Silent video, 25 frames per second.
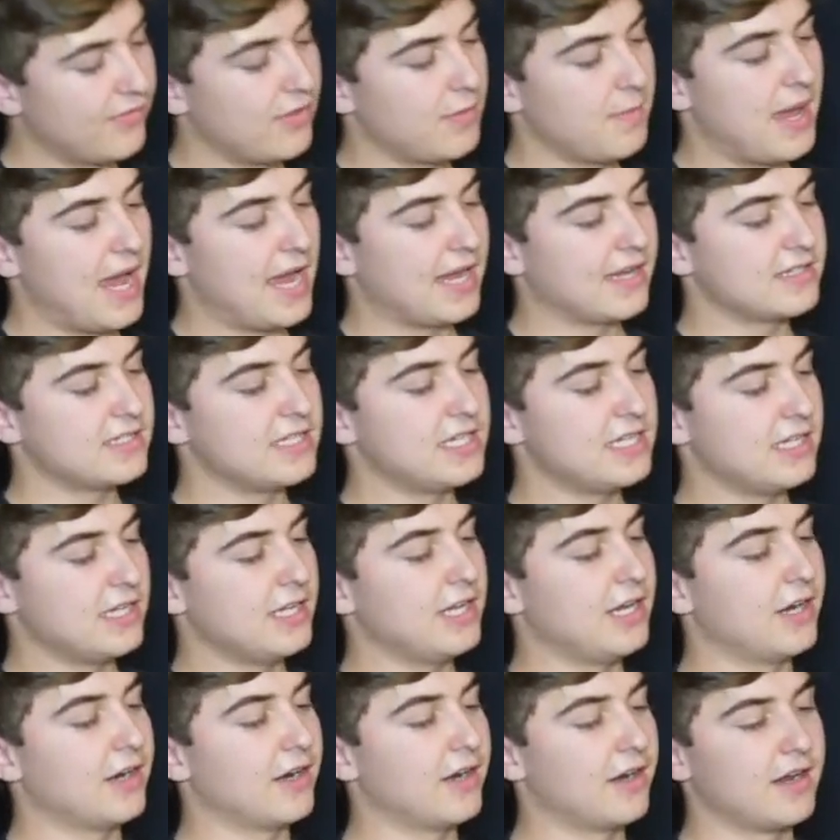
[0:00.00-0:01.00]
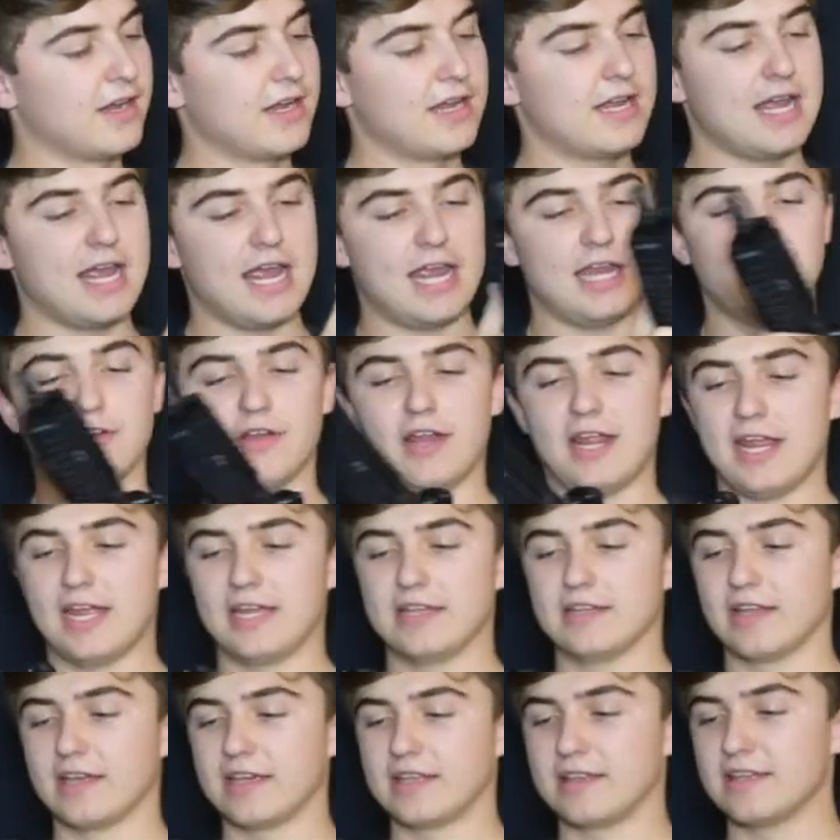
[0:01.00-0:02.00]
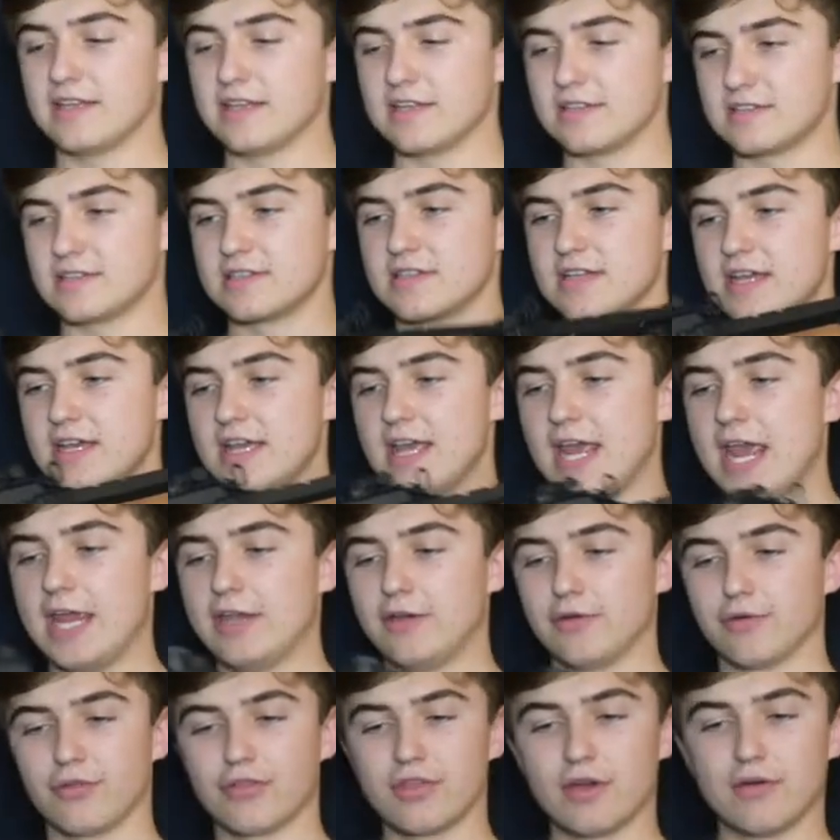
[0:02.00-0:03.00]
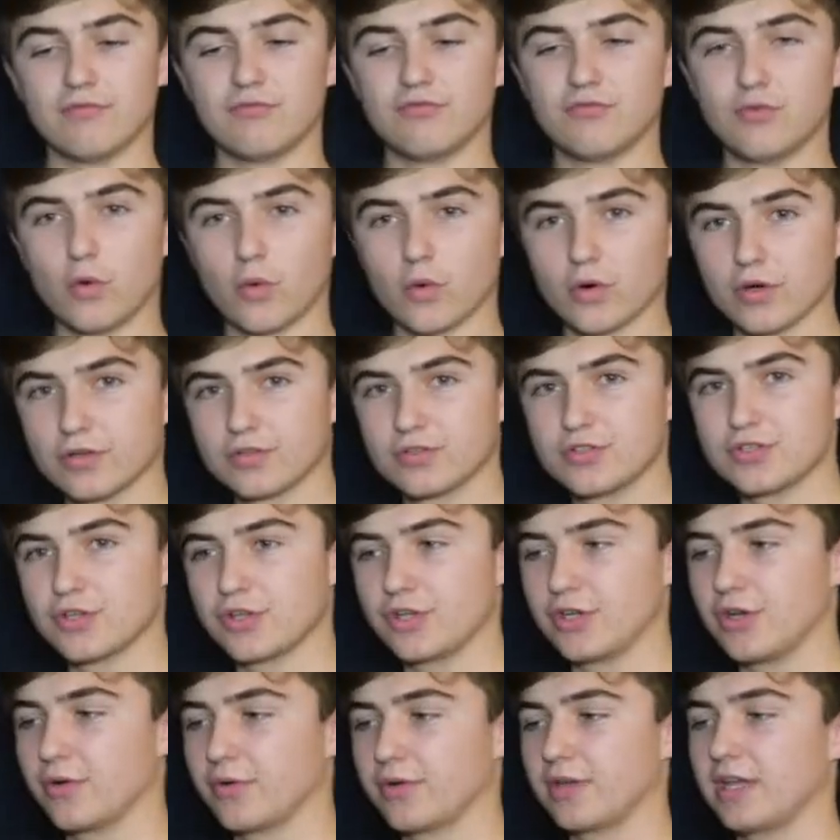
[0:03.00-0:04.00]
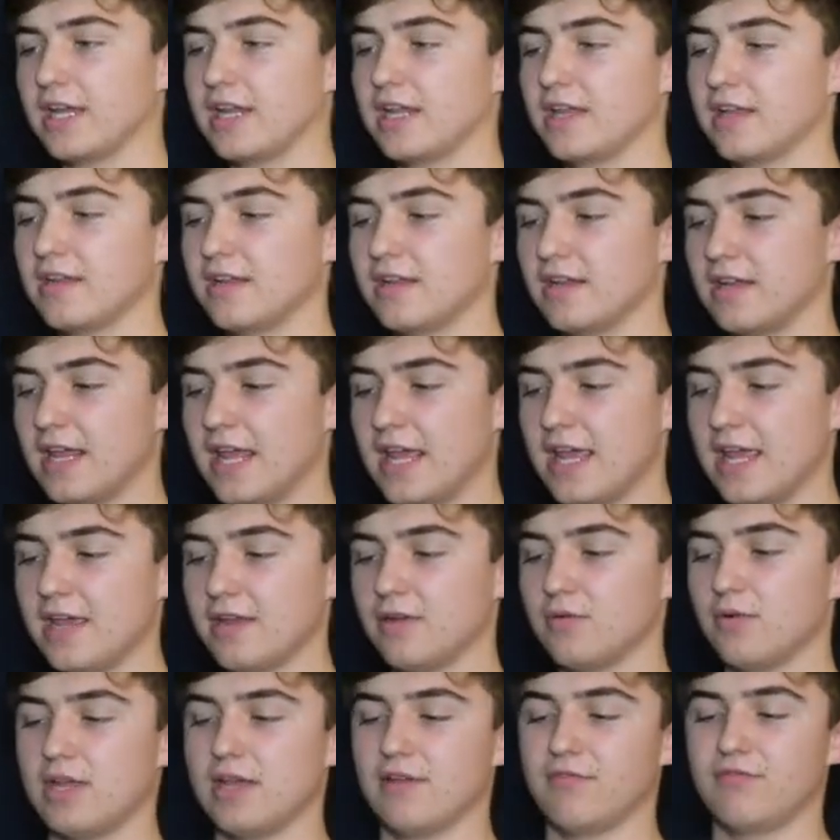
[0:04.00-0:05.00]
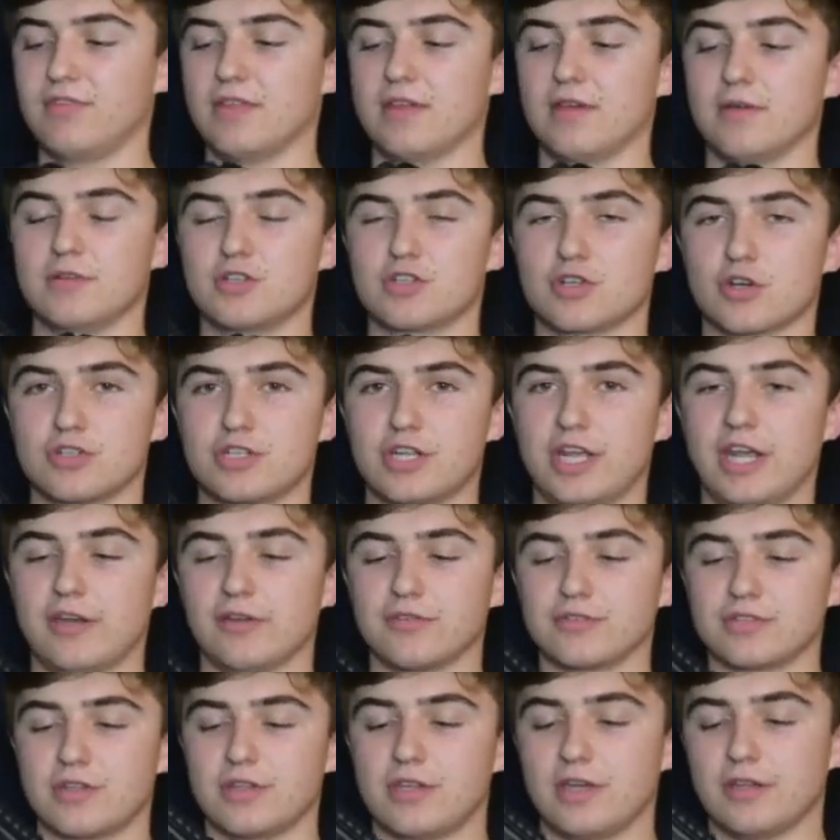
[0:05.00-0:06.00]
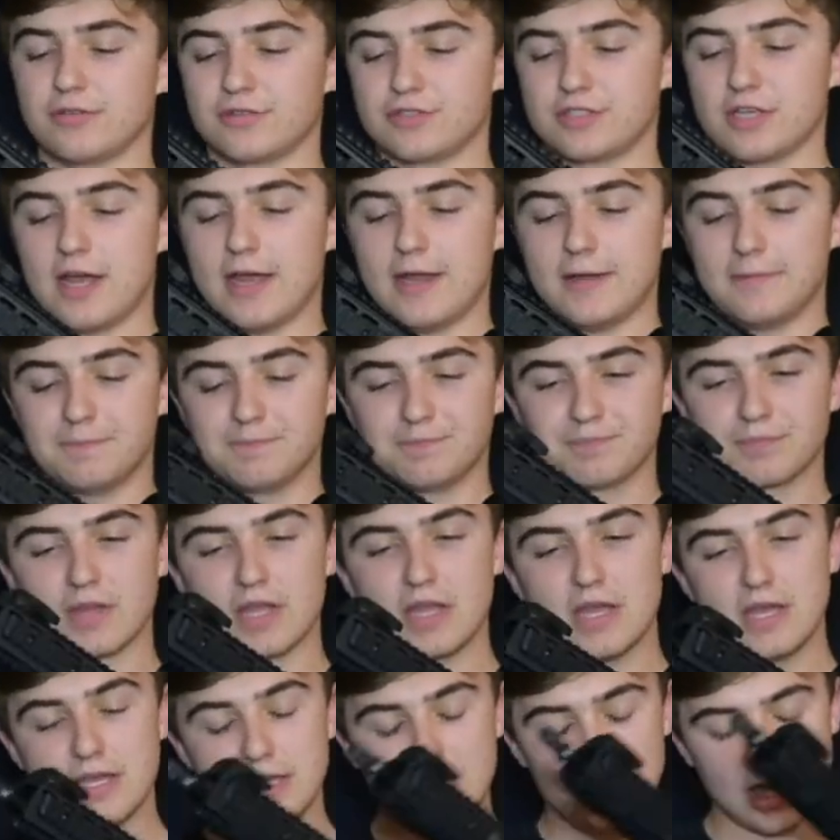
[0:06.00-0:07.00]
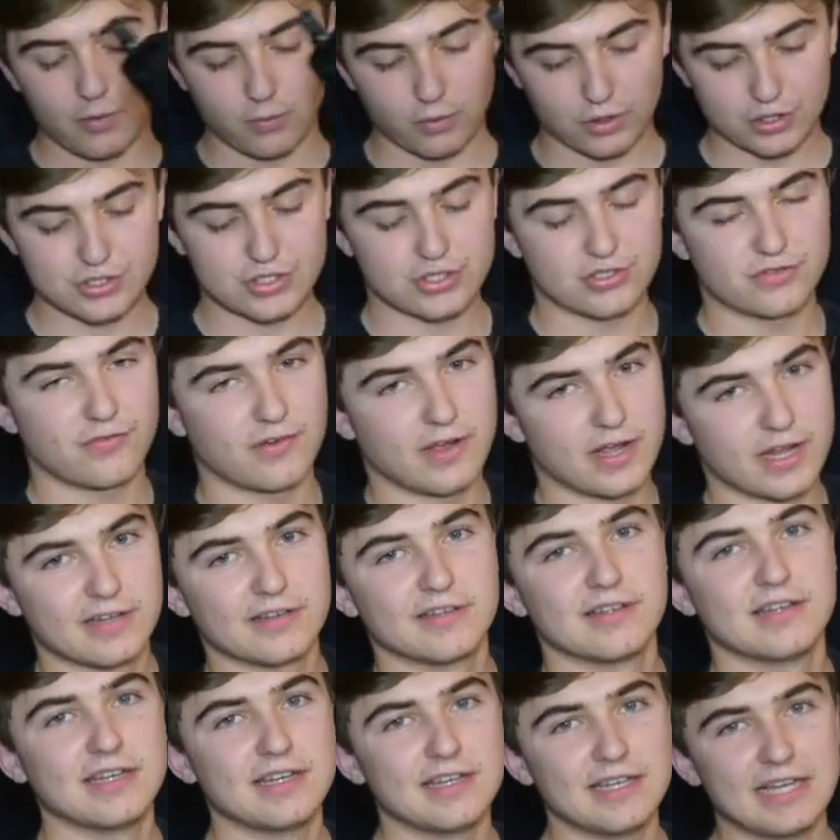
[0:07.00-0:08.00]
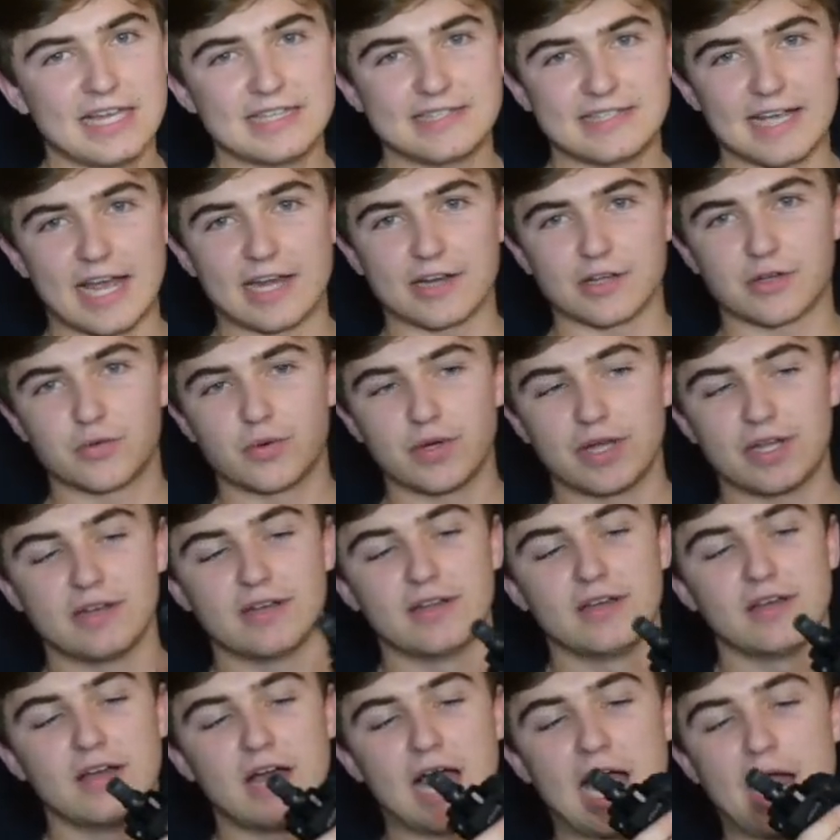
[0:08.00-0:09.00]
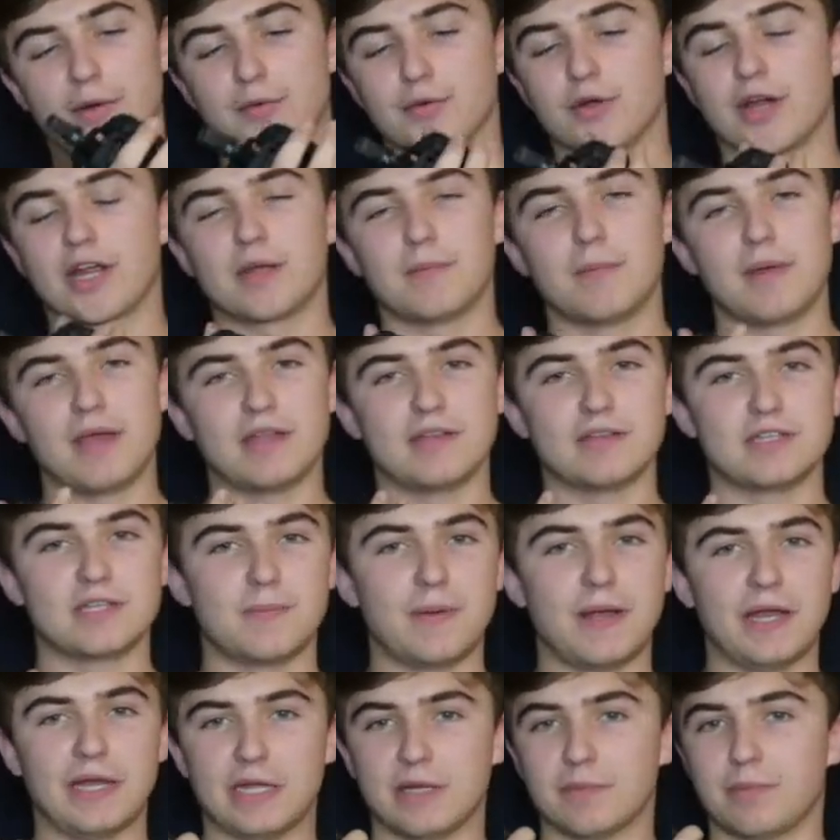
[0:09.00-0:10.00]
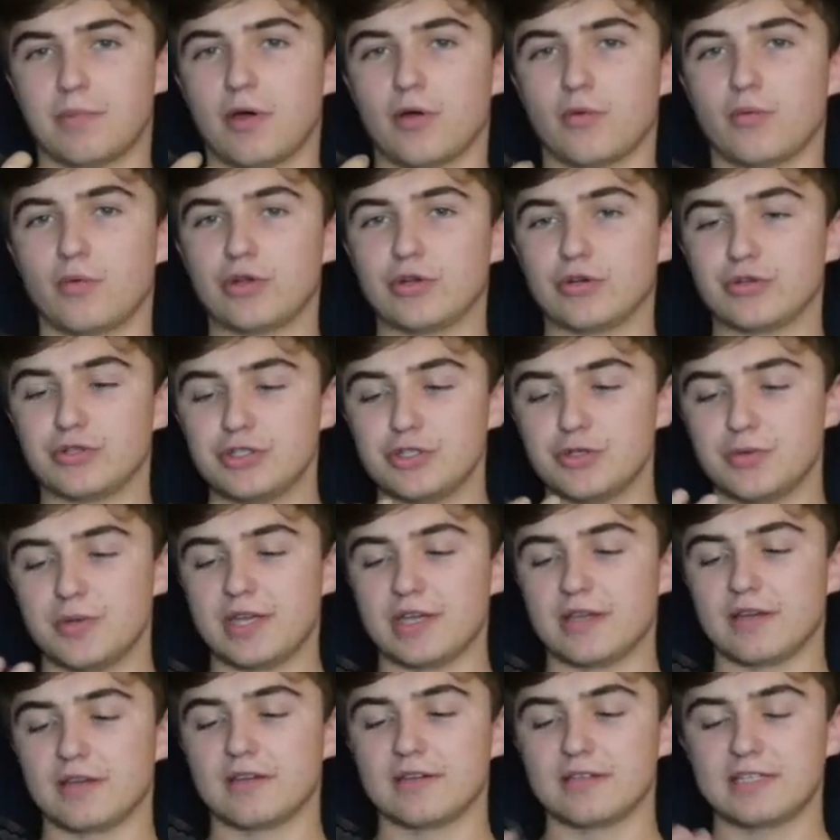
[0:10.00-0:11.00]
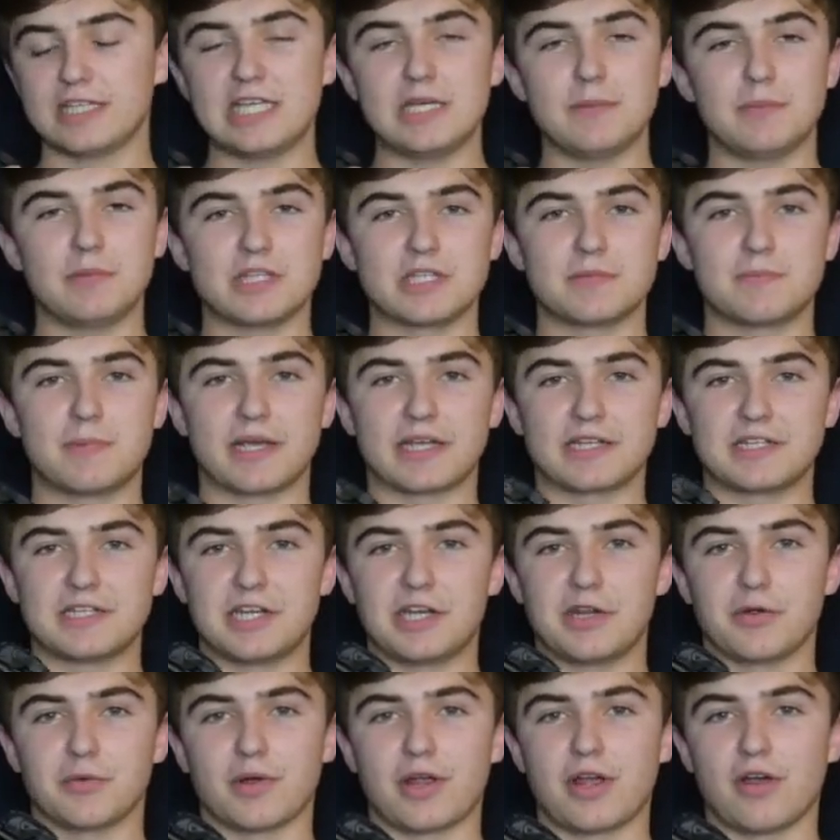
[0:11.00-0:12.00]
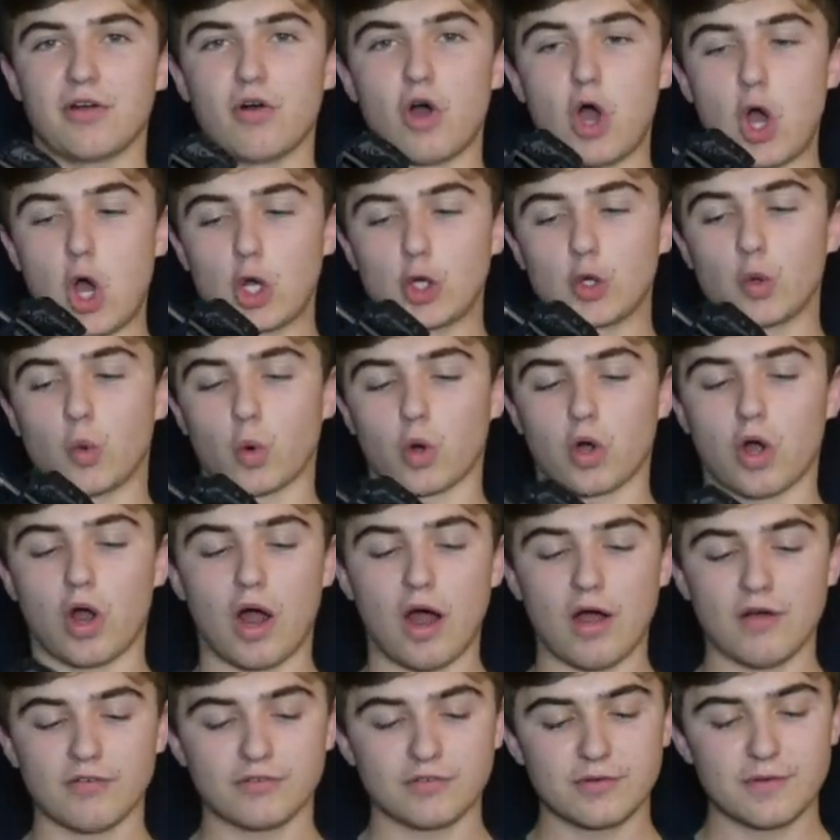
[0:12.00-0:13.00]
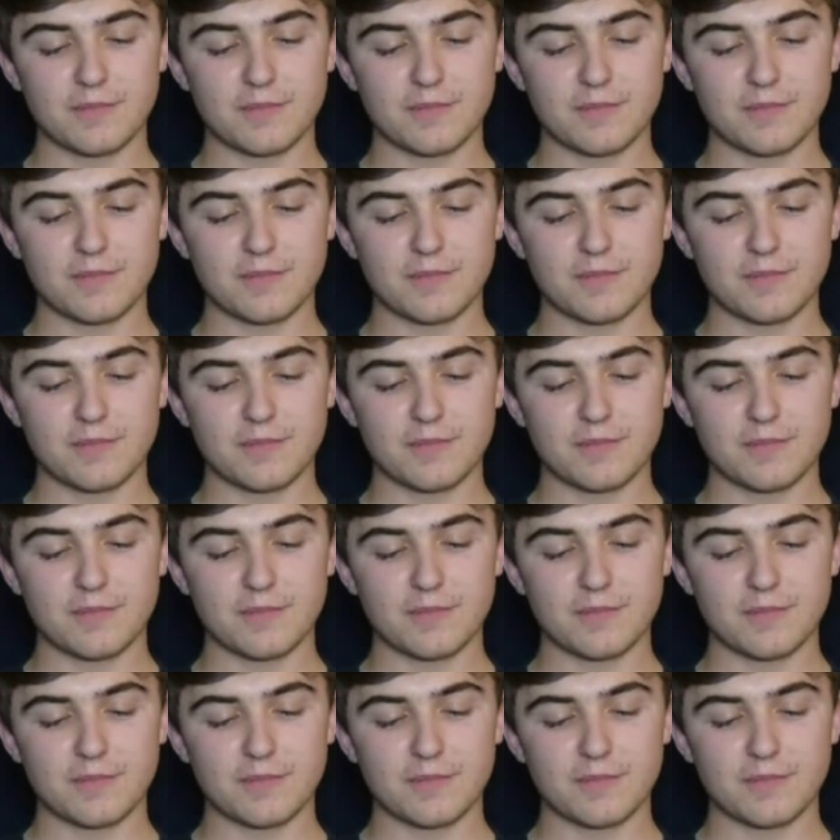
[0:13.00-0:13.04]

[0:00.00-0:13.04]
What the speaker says: the magazine here, and your hand like this, and your thumb forward so you don't get hit if the charging handle's on the other side. It works just fine. It's adequate. I would recommend, depending upon what you're doing, keeping this Picatinny rail on or off.